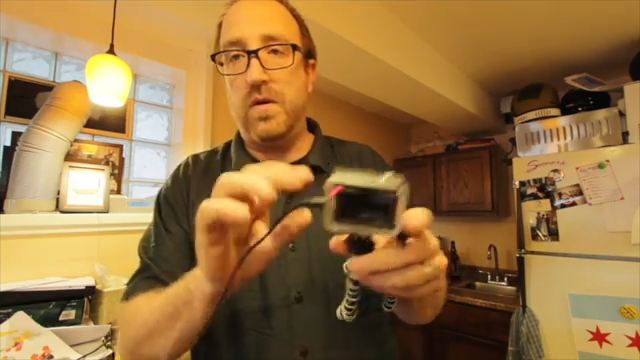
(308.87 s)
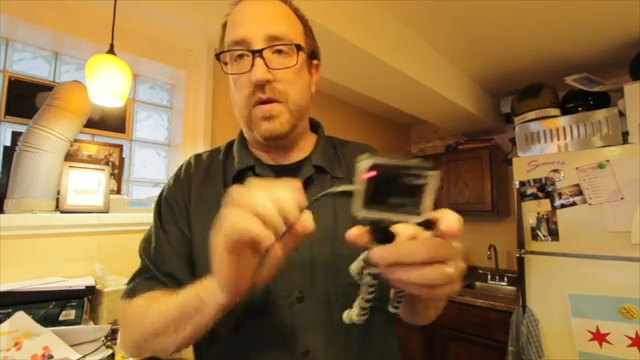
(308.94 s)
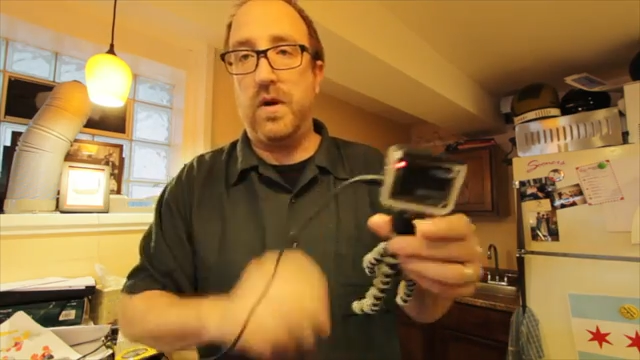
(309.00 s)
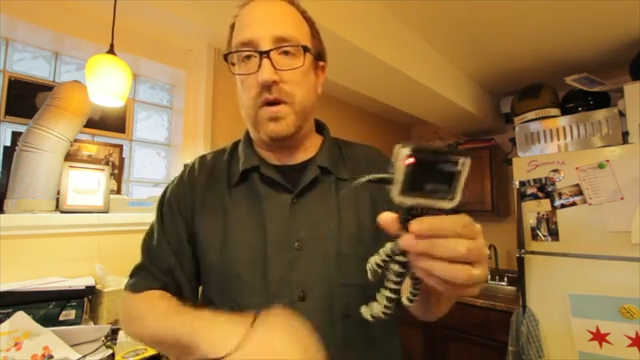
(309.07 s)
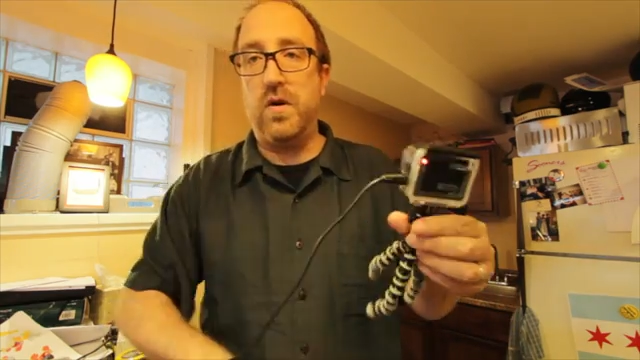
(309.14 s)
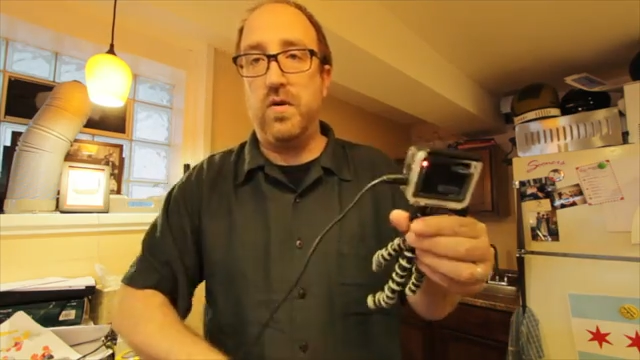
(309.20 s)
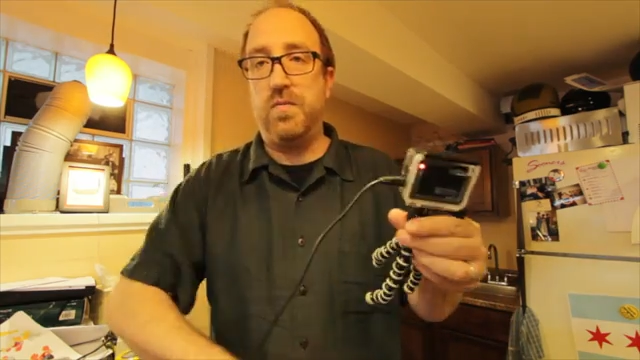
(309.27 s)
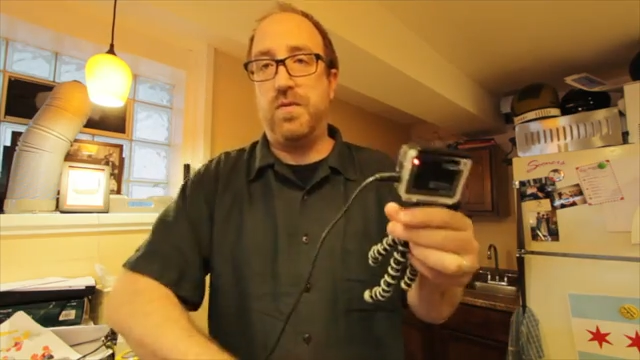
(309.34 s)
the
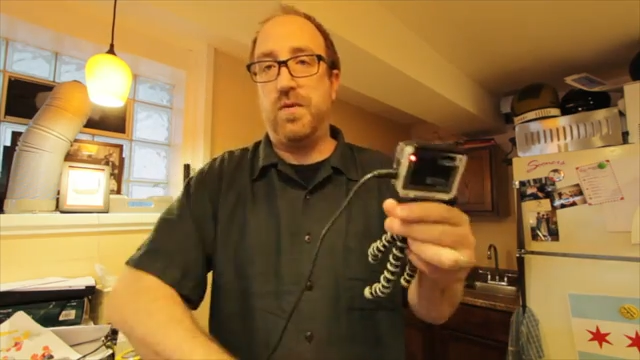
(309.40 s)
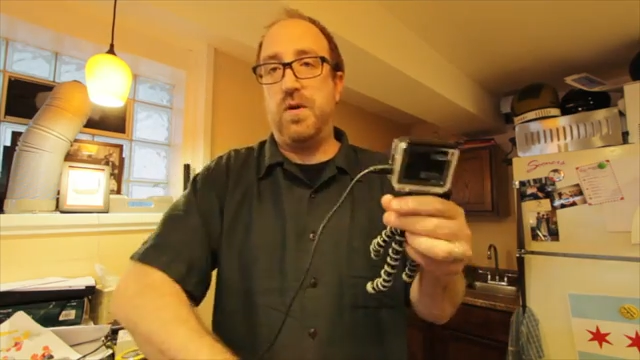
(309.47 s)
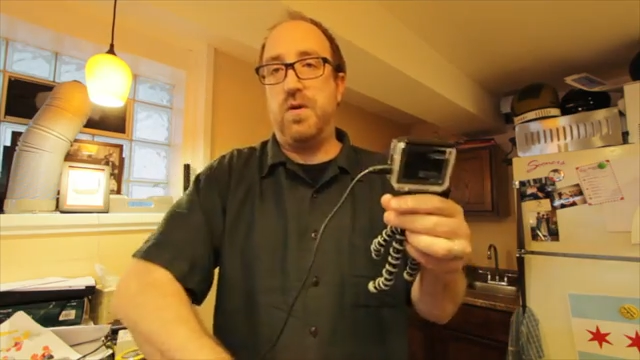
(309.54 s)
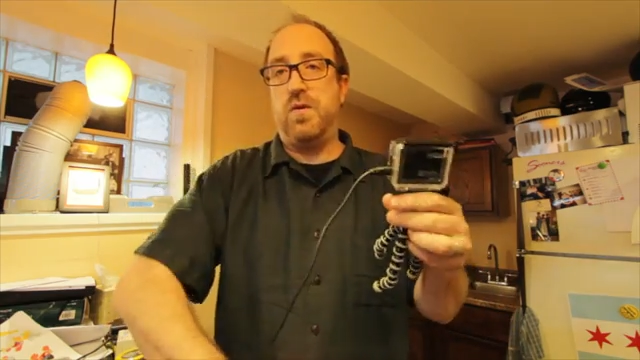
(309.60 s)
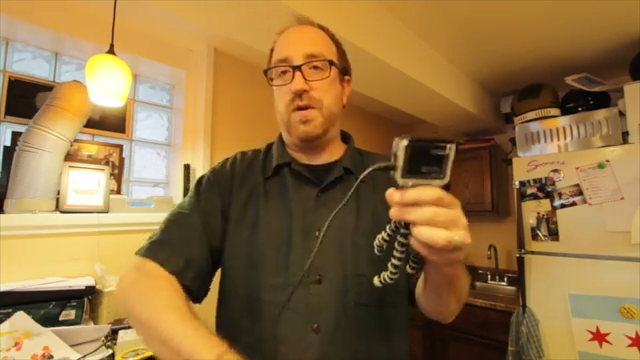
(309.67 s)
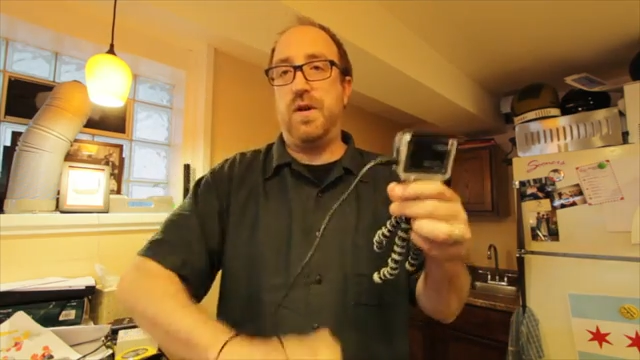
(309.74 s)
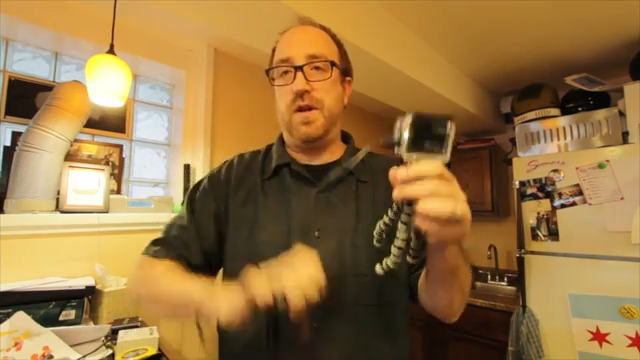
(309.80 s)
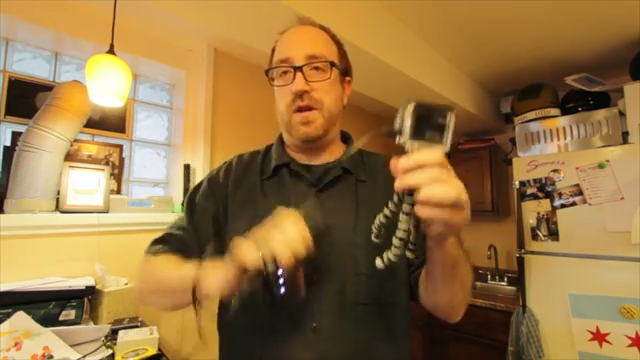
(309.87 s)

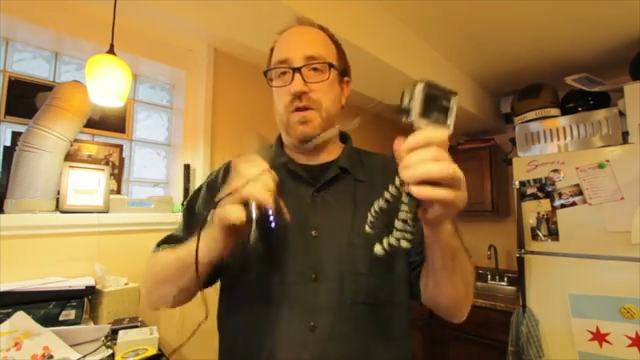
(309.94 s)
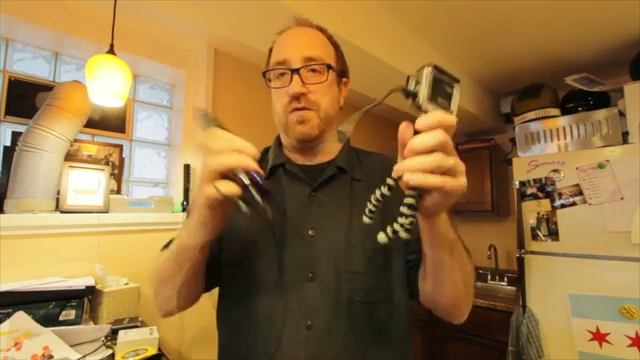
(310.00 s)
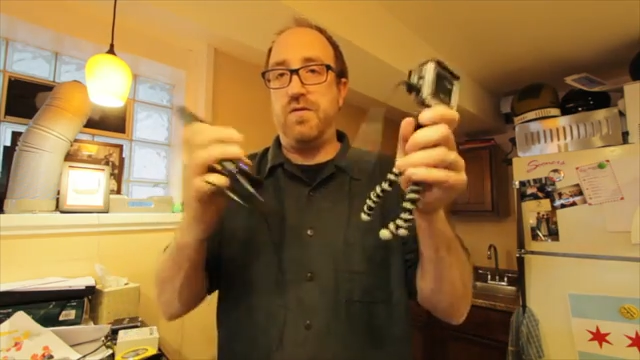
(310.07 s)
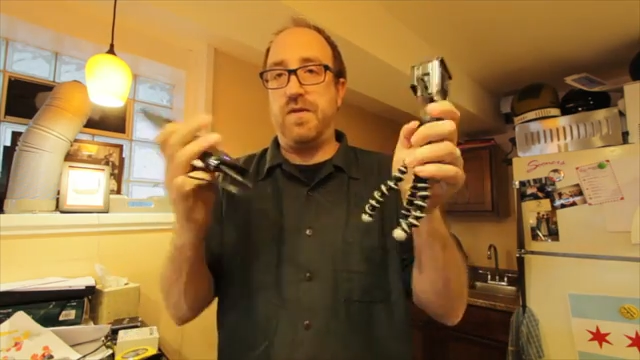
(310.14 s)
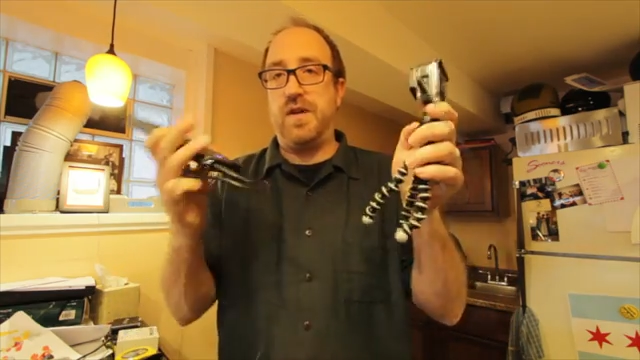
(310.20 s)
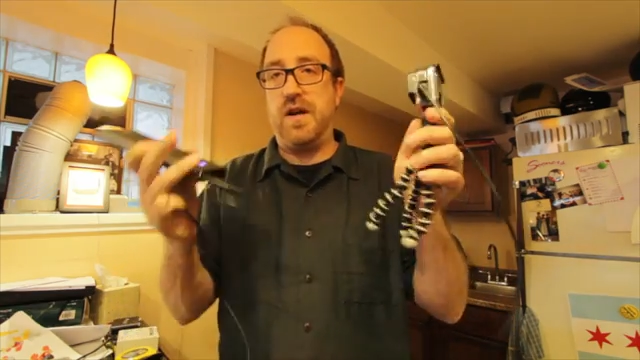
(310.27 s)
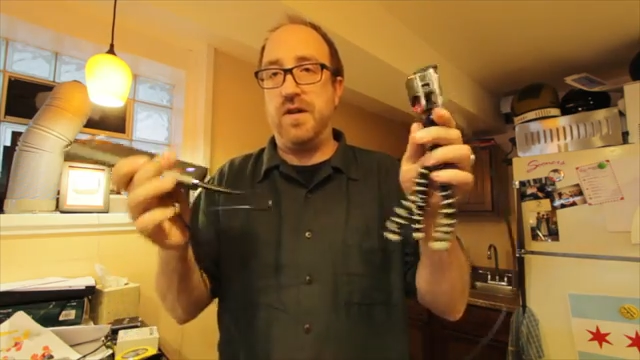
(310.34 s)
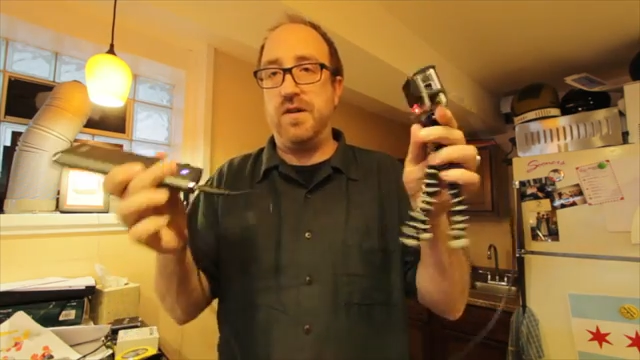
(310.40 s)
GoPro, and then
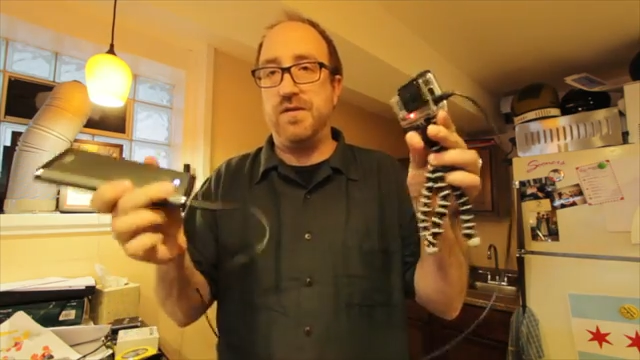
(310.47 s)
you've got